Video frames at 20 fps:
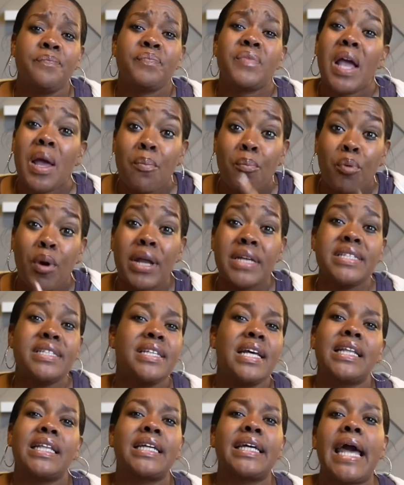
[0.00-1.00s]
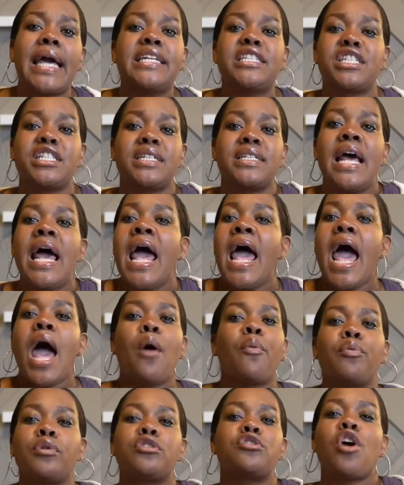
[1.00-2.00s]
Embrace delegation and
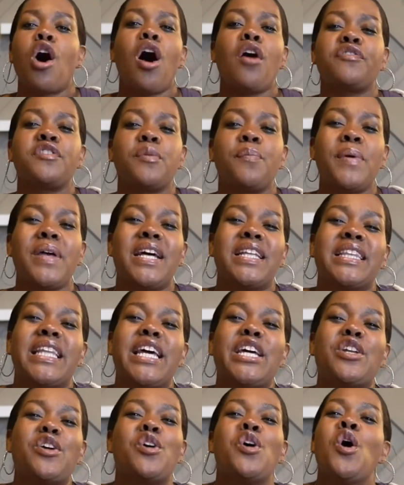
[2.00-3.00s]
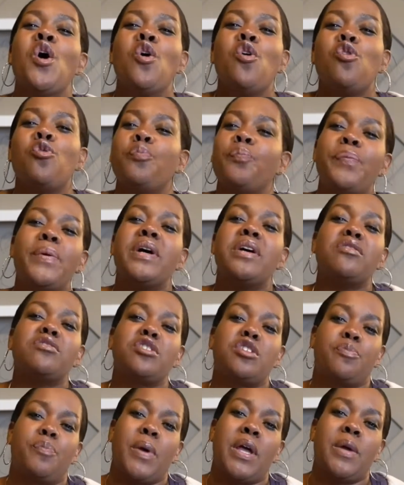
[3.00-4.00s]
resolve to be a leader who builds
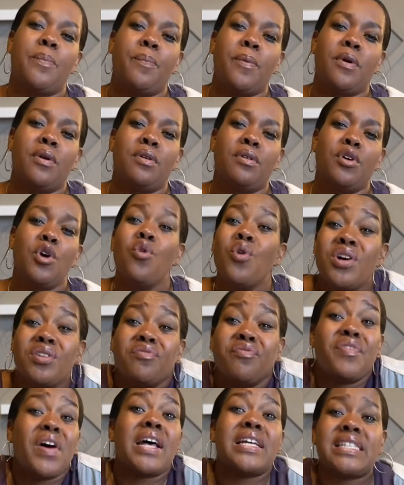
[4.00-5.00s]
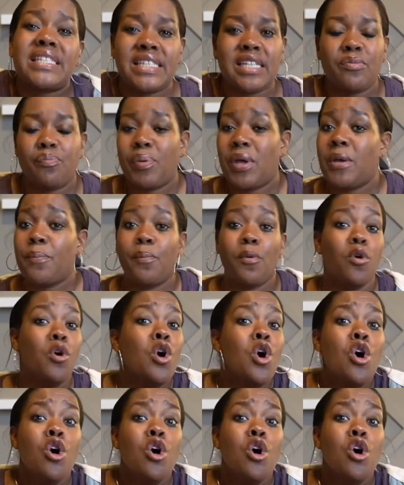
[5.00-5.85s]
people, who invests in people,